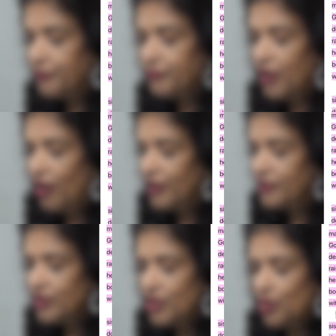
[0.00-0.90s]
of
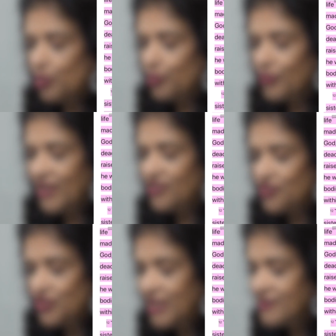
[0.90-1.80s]
God, who raised
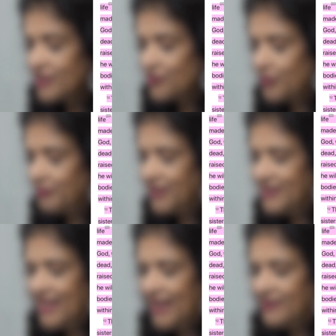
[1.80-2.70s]
Jesus from the
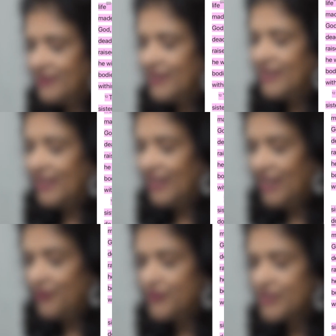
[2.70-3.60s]
dead,
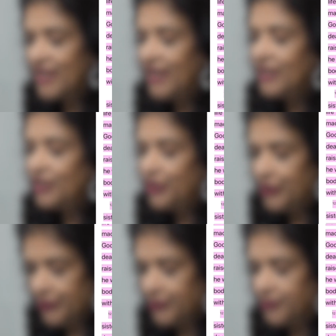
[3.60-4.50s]
lives in
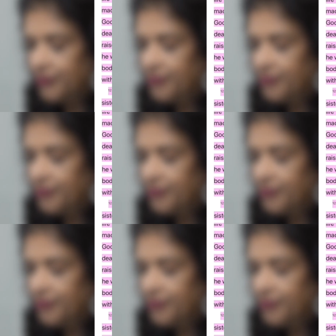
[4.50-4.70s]
you.